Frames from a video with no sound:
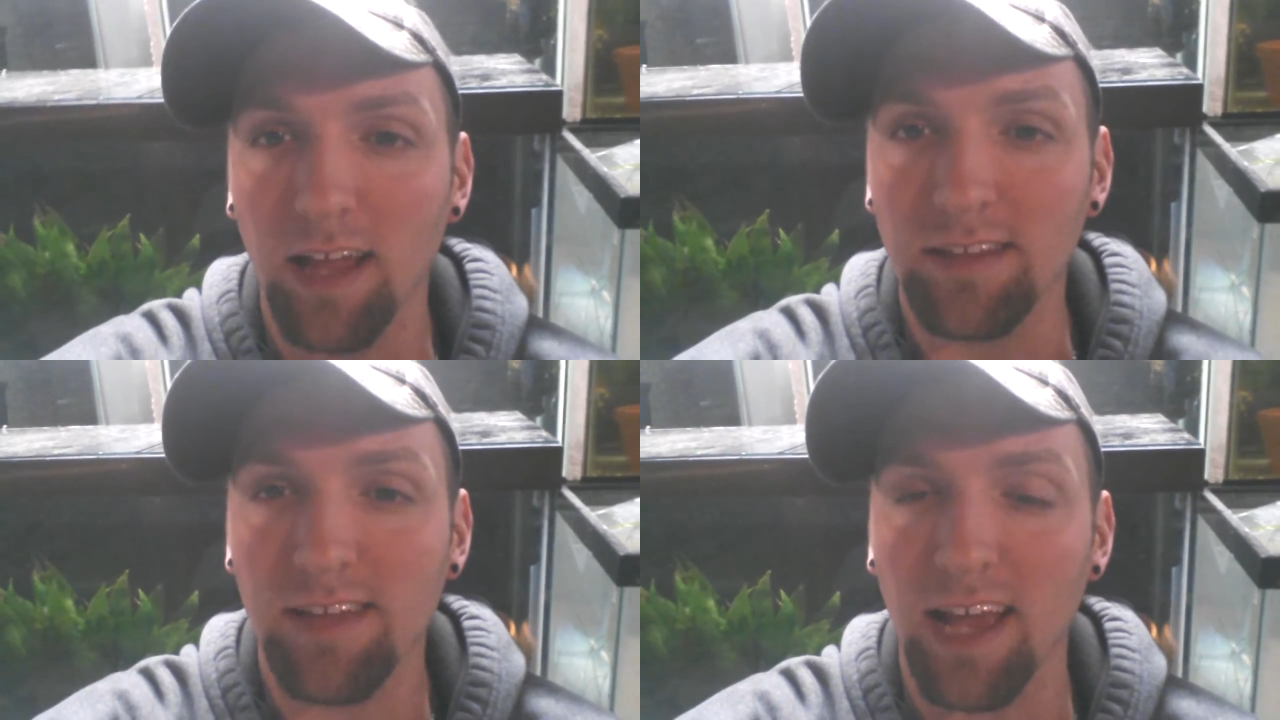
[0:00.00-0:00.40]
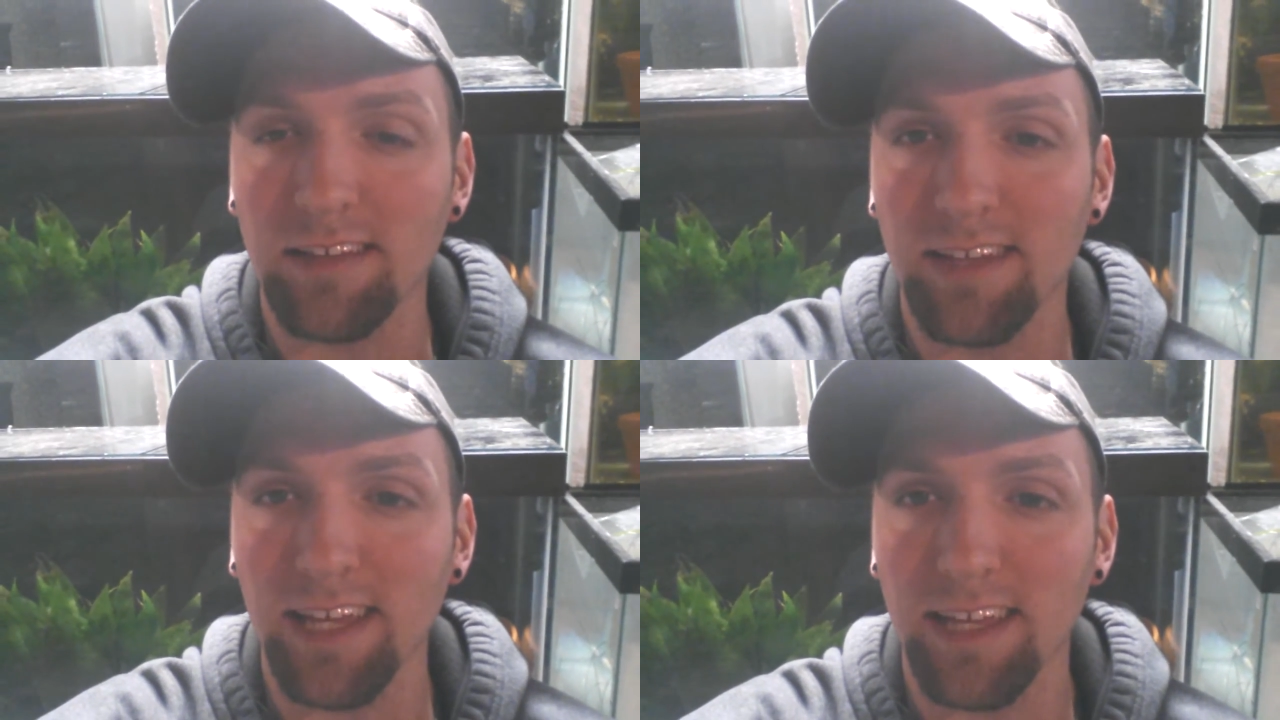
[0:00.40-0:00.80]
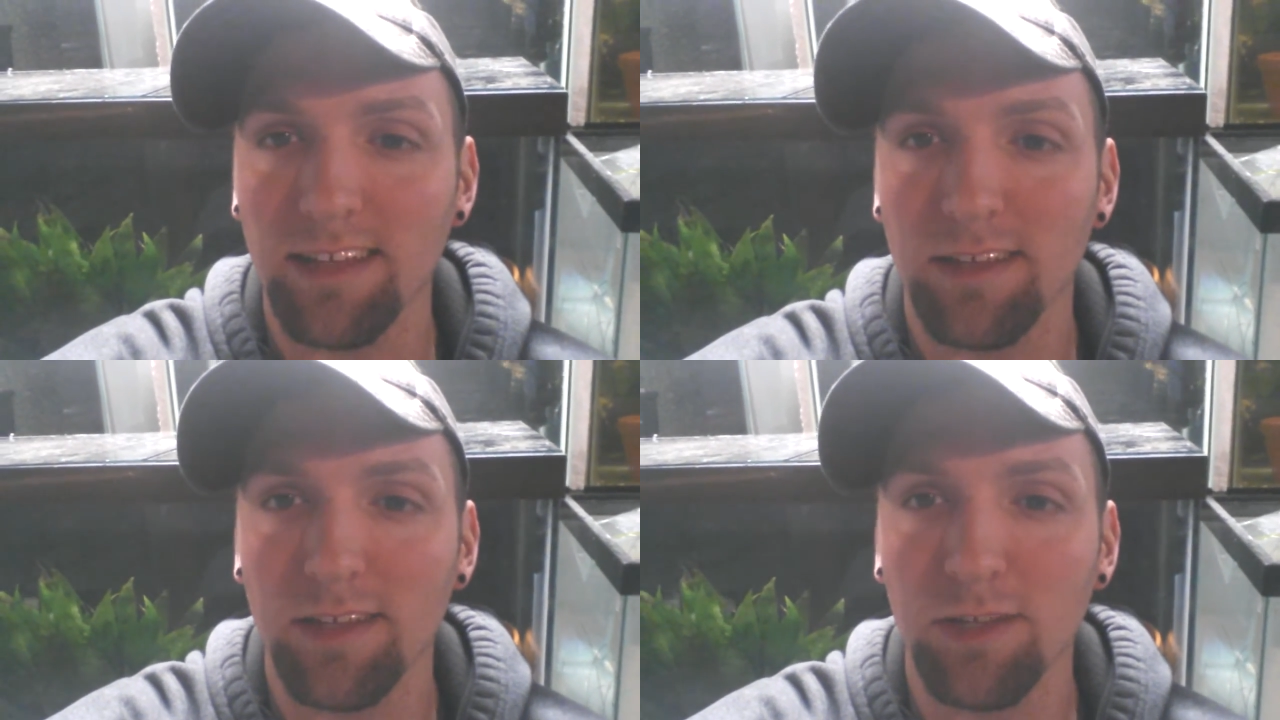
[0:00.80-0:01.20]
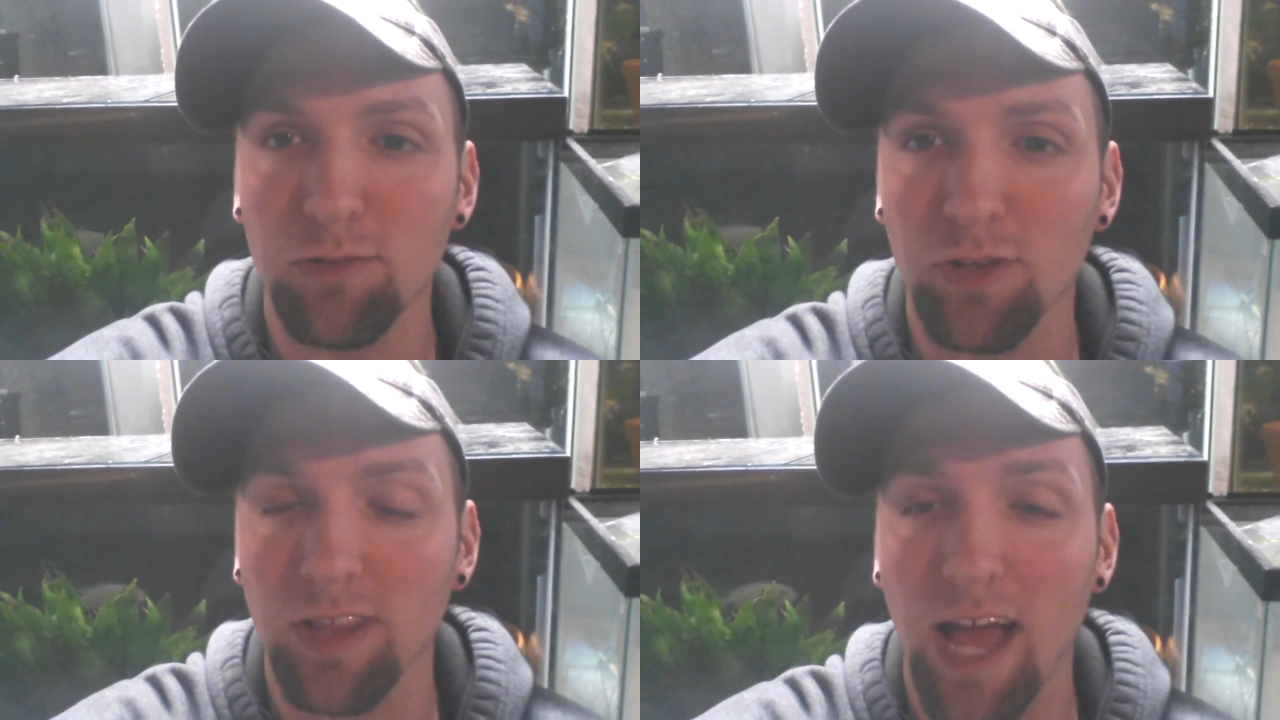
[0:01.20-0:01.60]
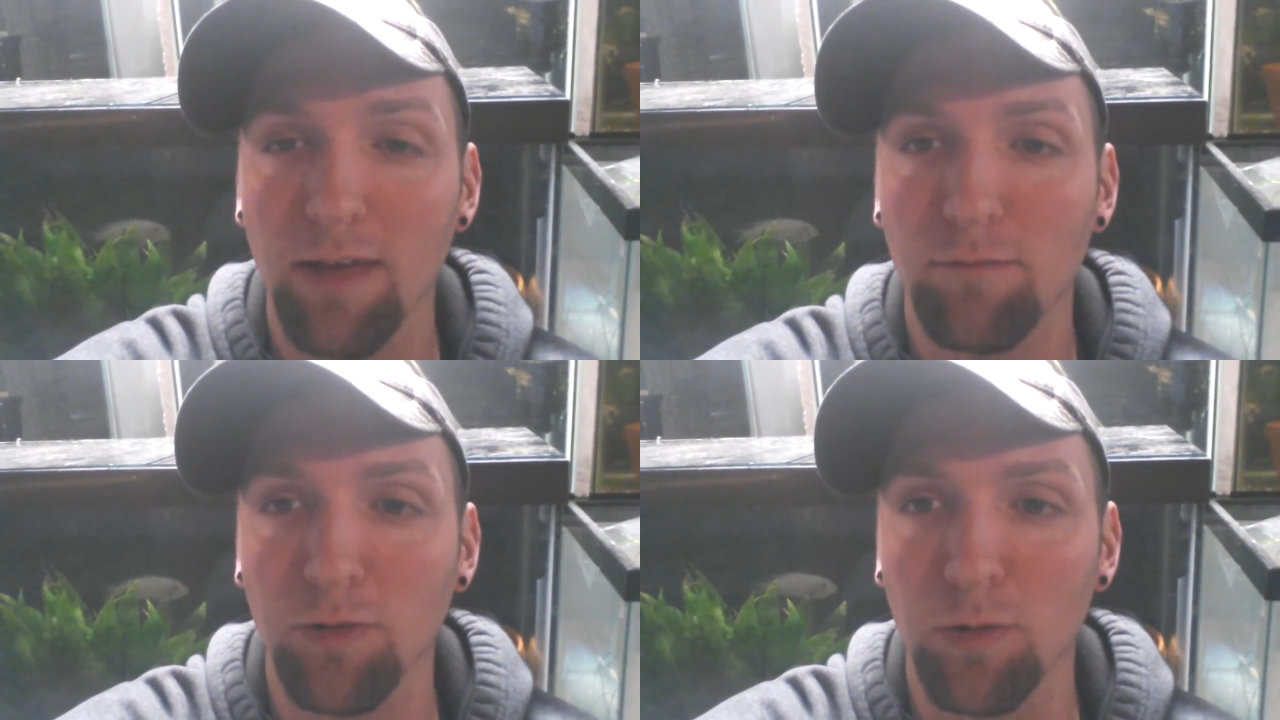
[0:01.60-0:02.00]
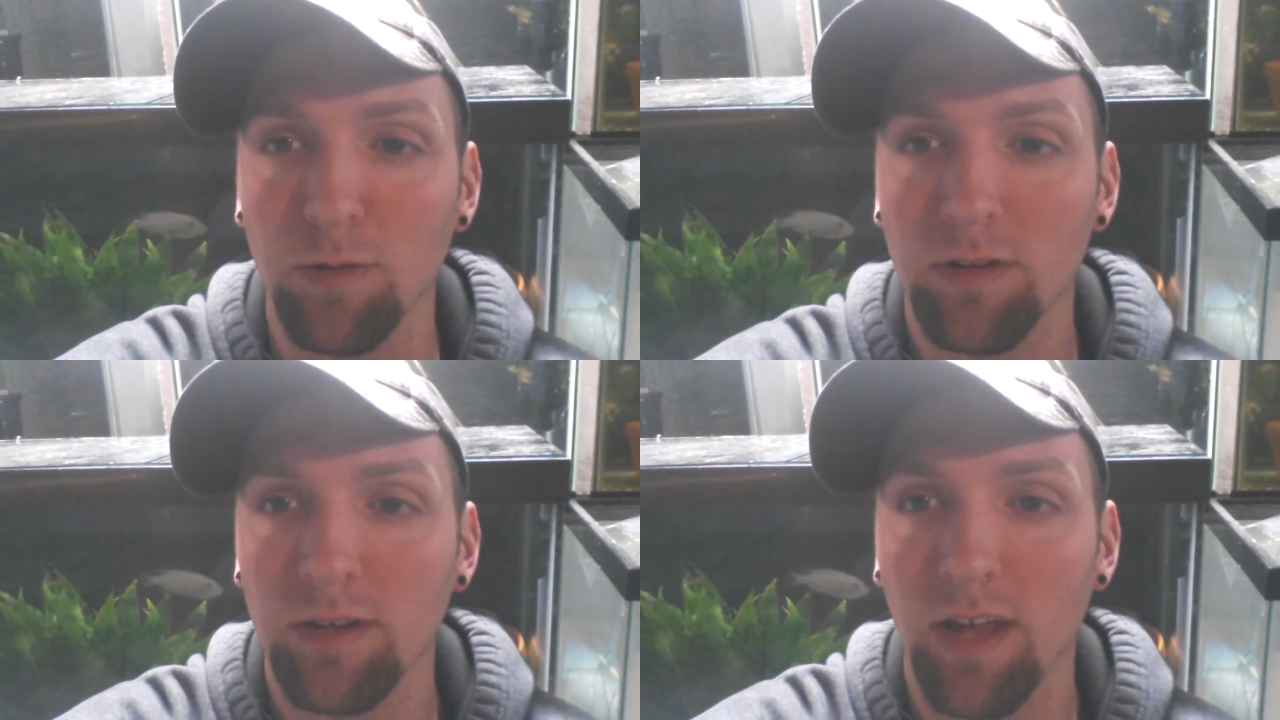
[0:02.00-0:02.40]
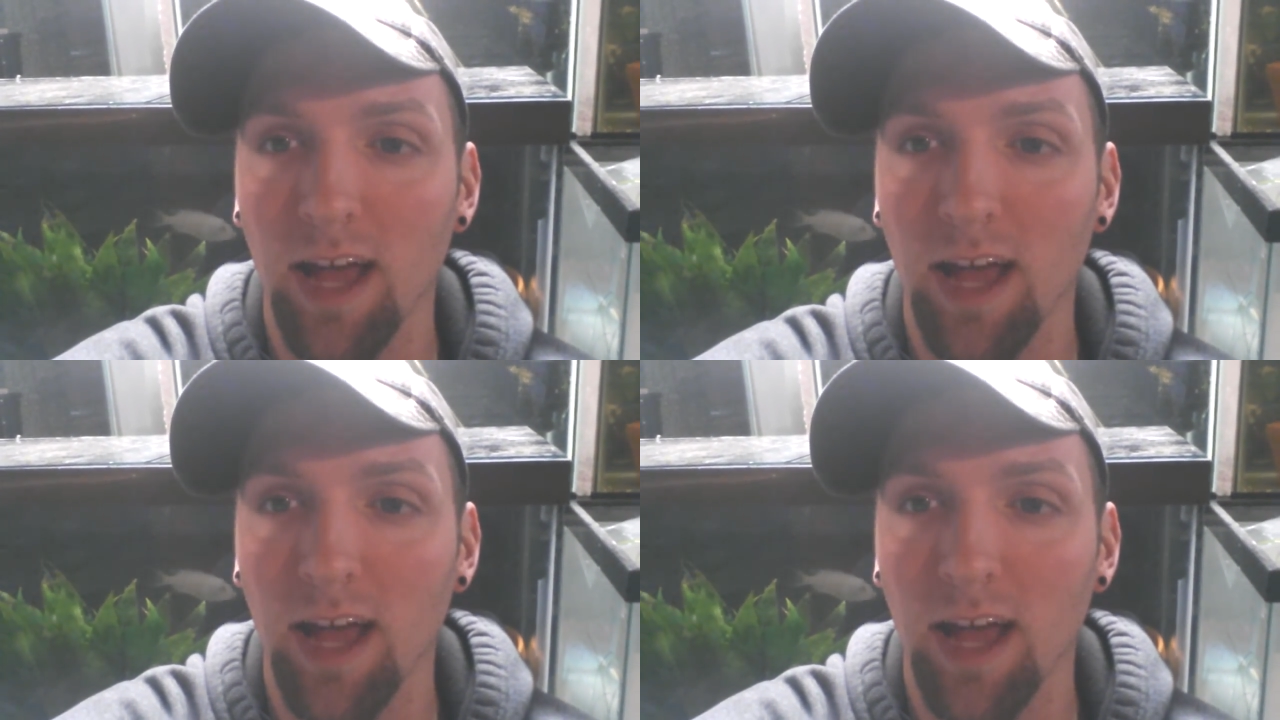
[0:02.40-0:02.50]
These guys eat usually live food.